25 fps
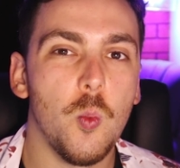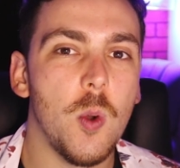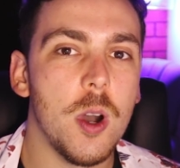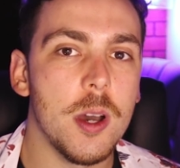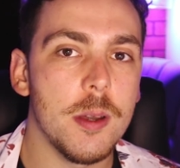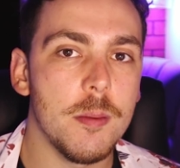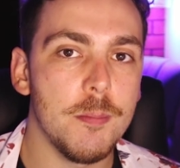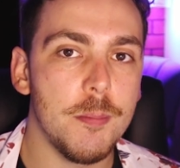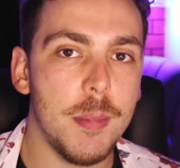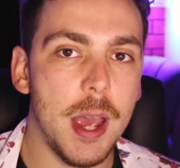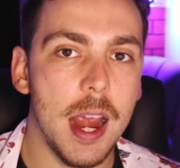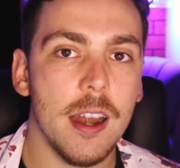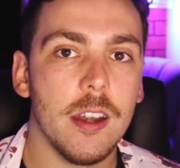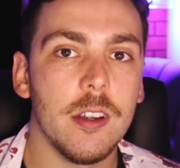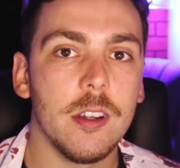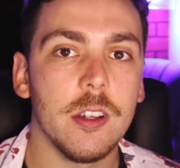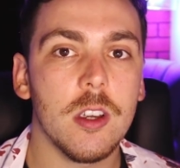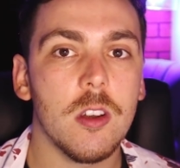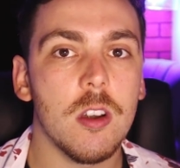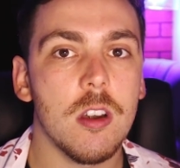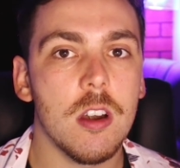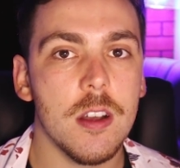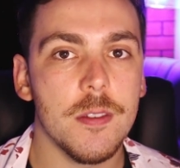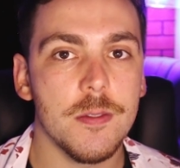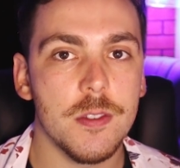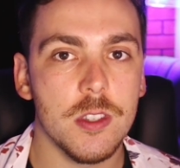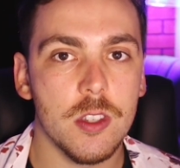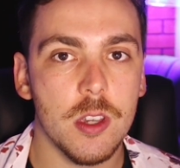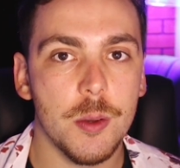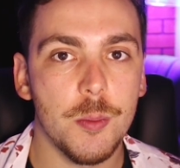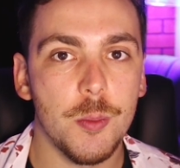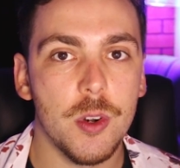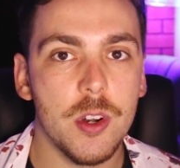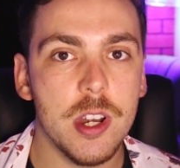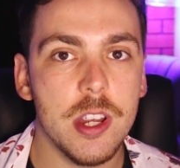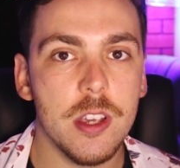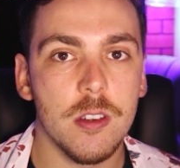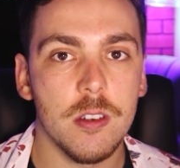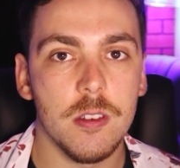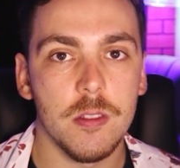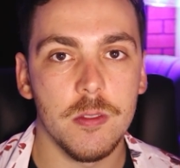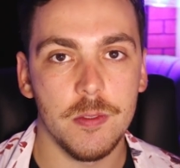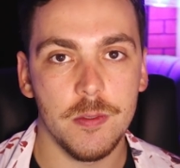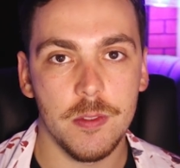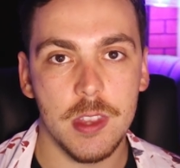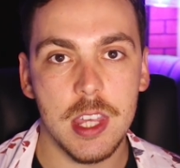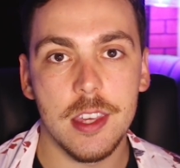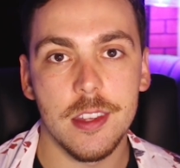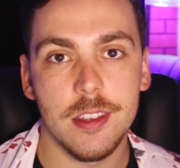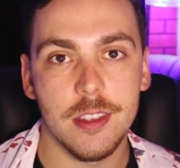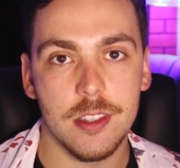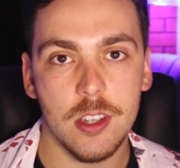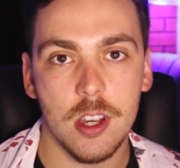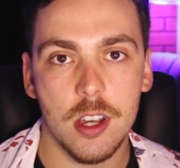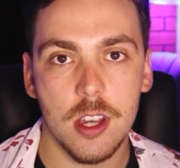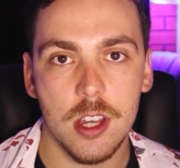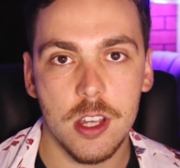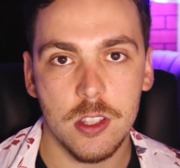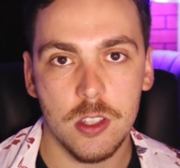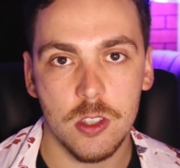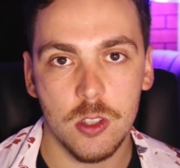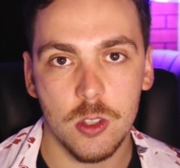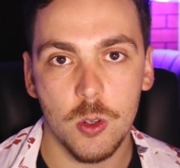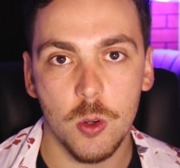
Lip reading: one paragraph summary of the entire